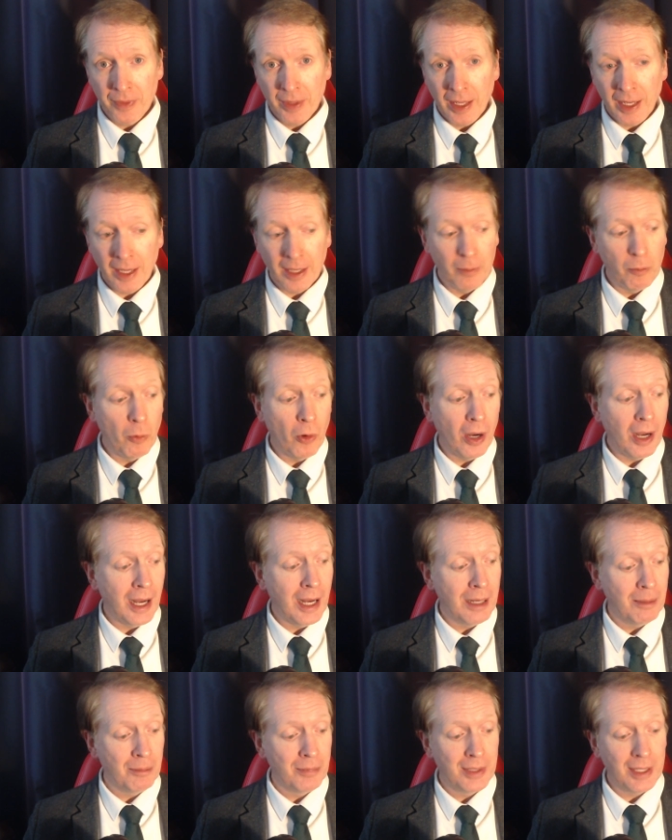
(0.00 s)
And what
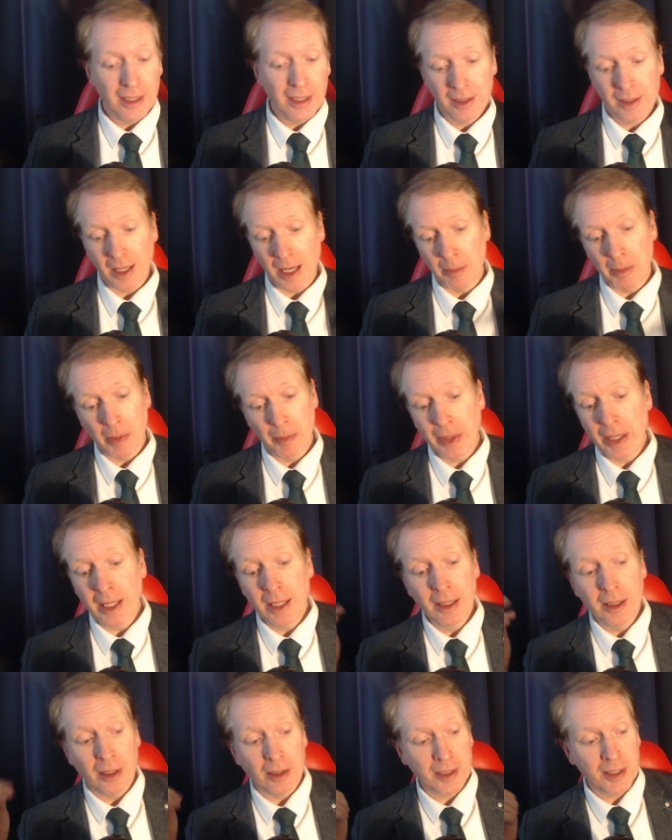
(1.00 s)
happened is, I'm a
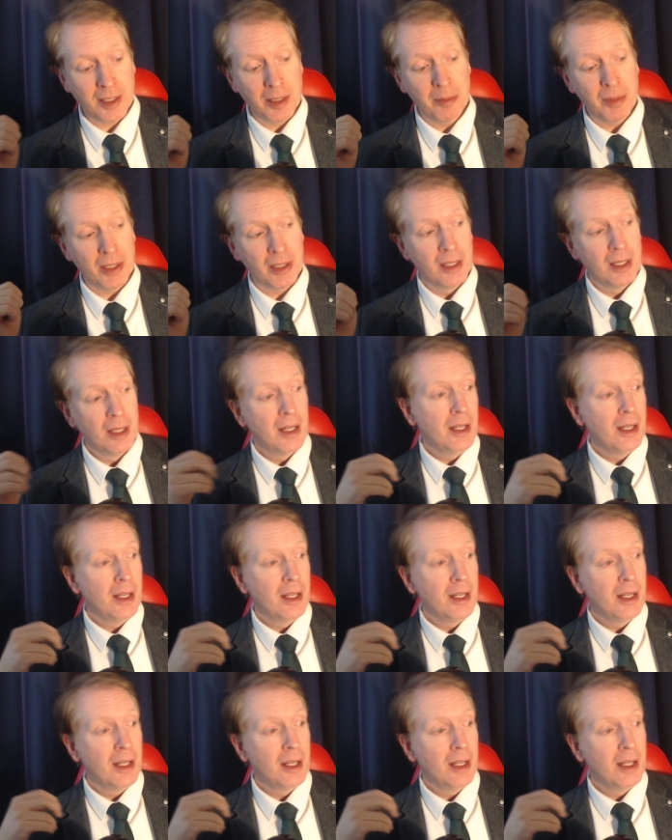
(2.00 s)
paying customer.